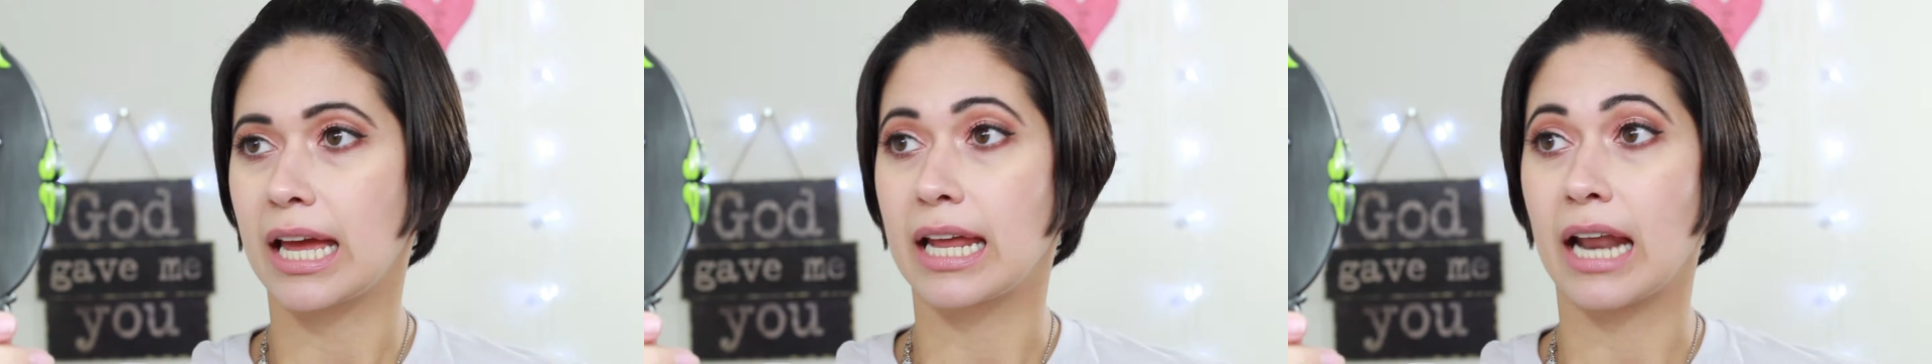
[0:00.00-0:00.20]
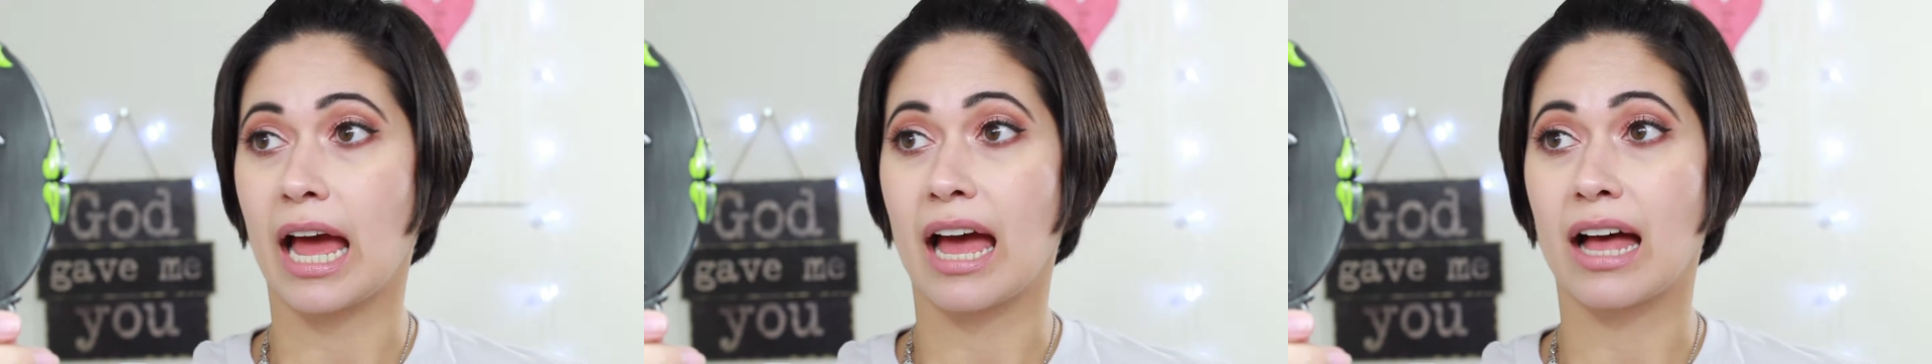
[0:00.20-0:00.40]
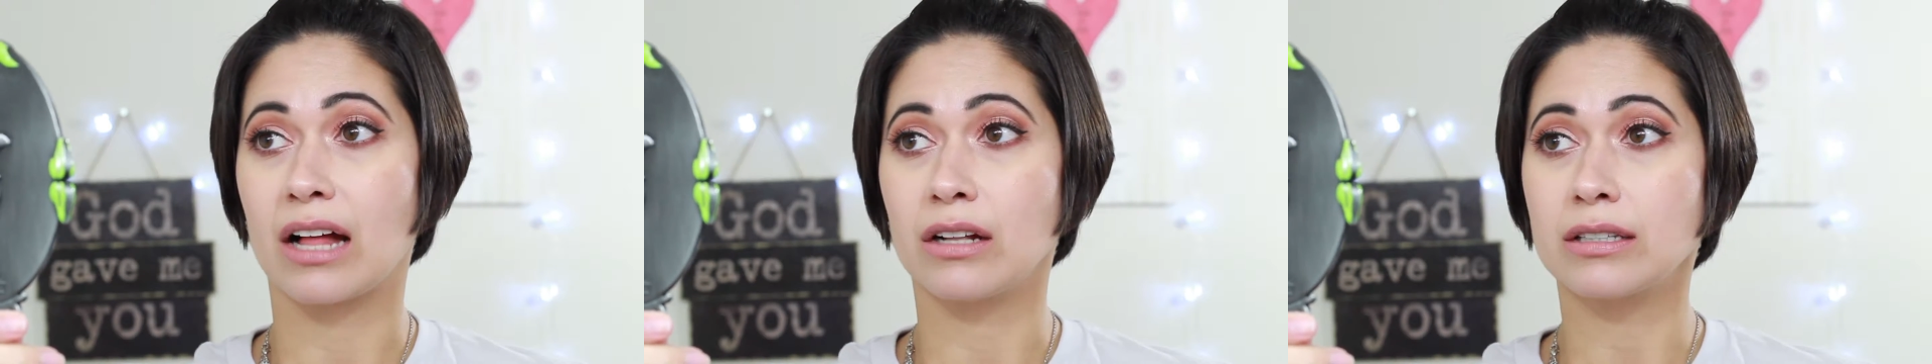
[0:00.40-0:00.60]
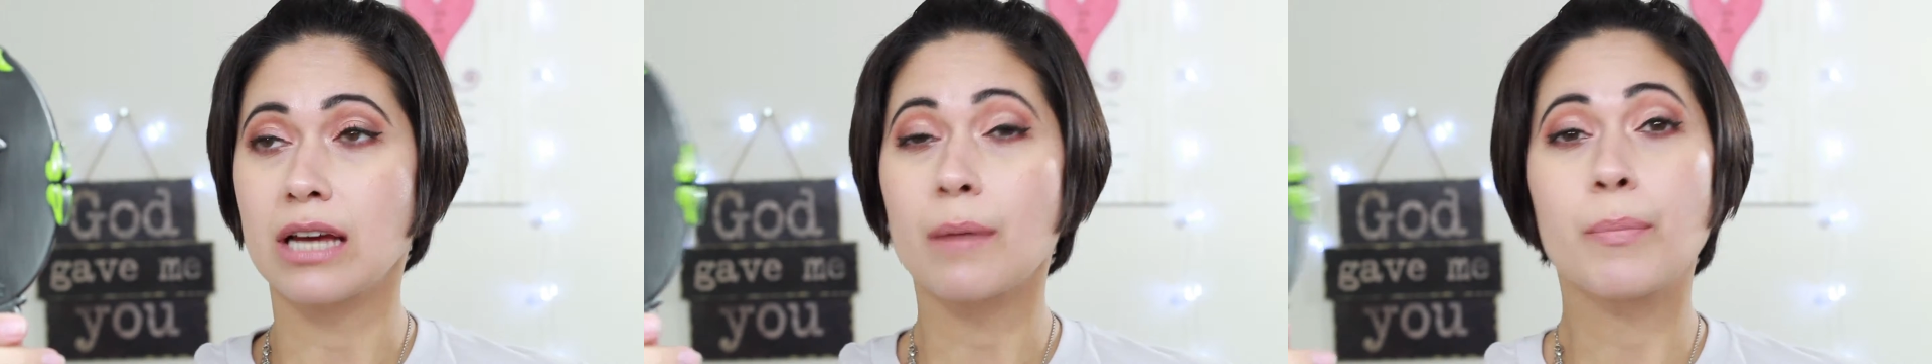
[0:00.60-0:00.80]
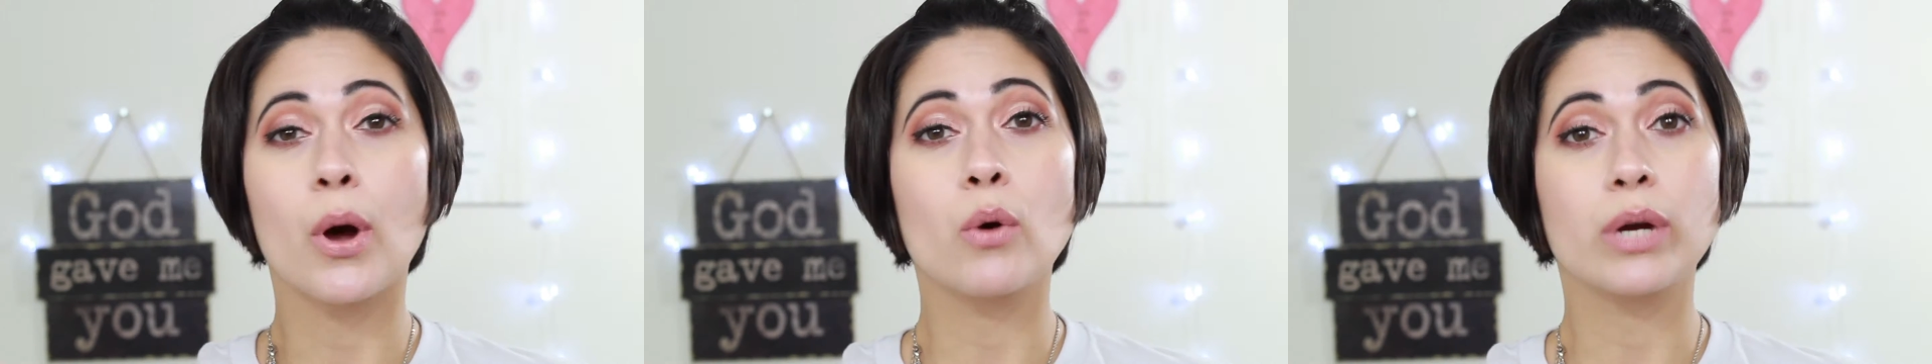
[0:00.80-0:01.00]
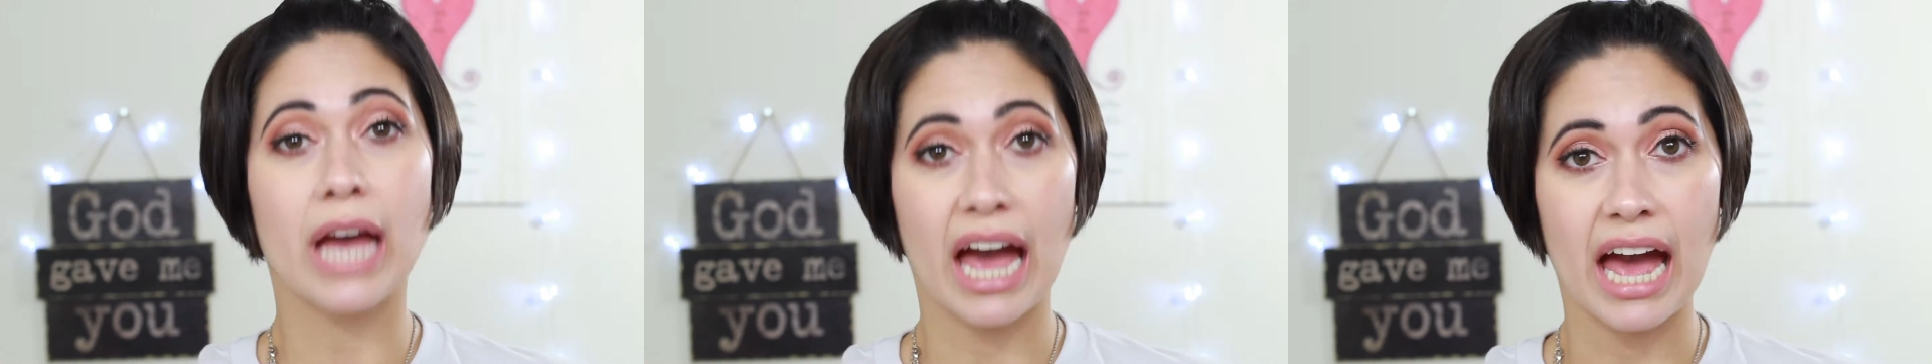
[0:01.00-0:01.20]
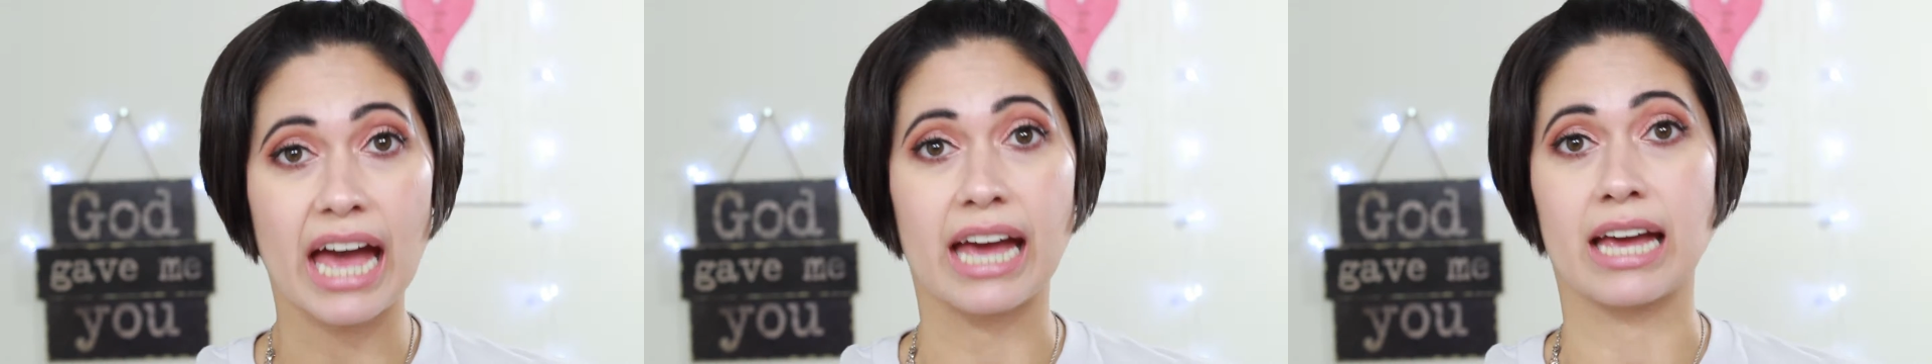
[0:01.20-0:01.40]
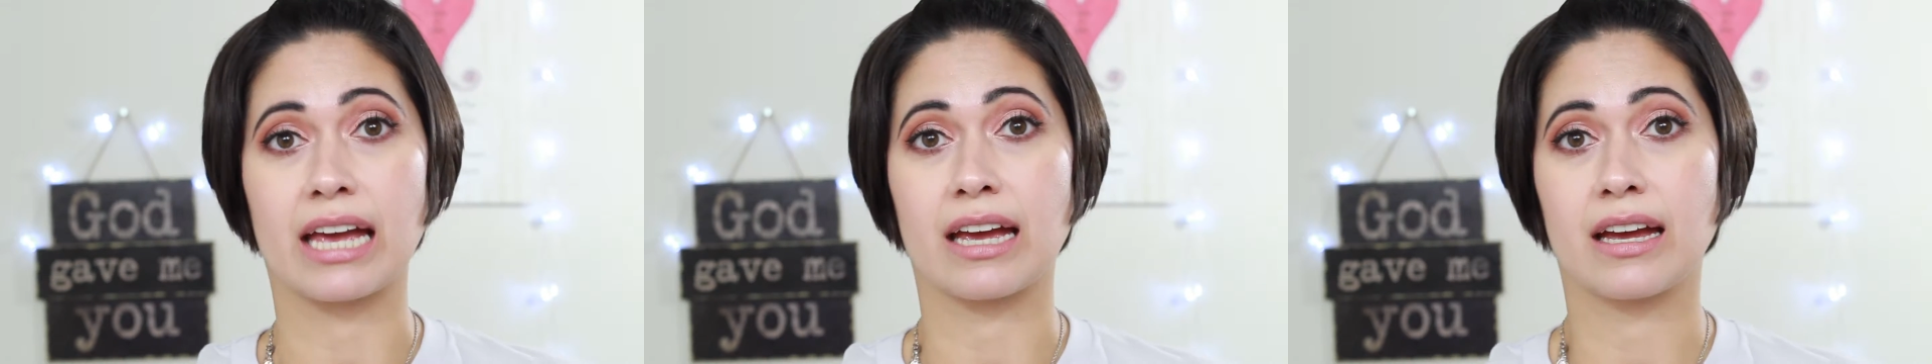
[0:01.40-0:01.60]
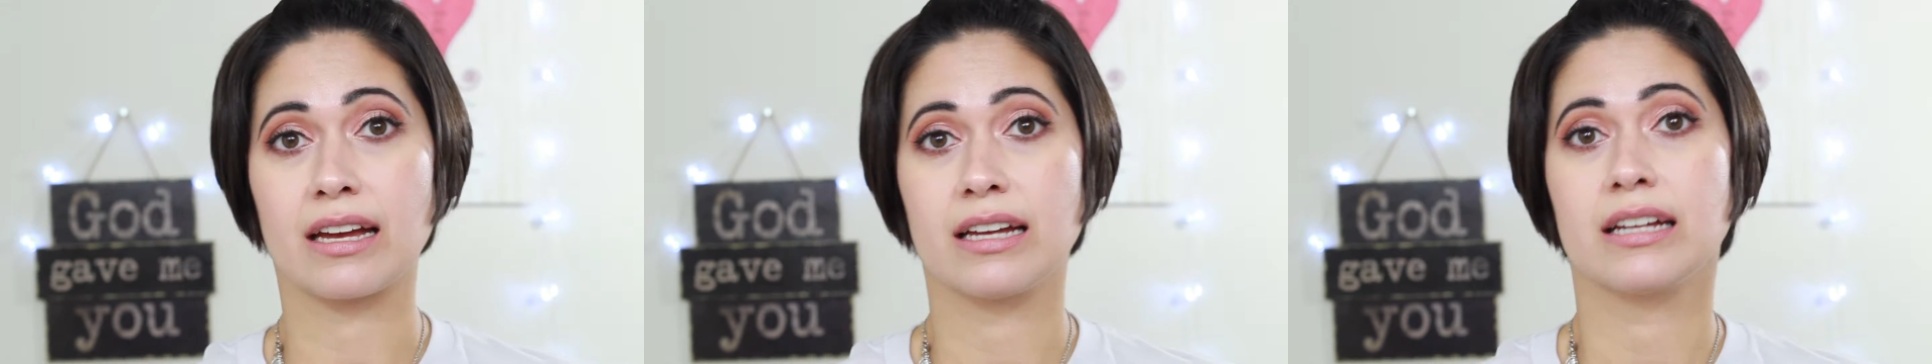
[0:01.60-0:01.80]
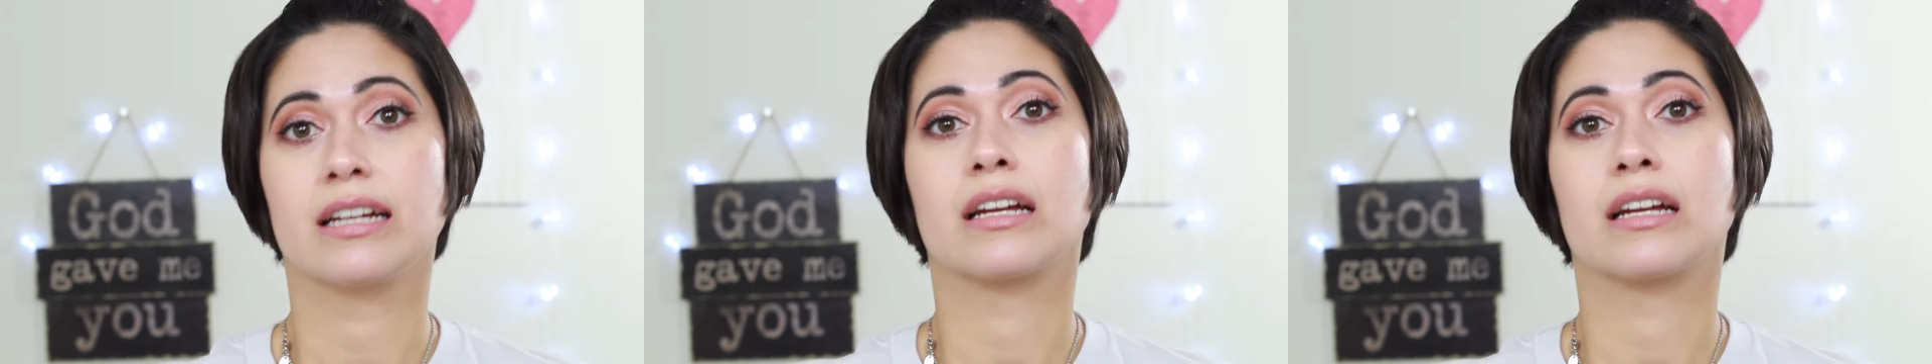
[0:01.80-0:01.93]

It held up okay.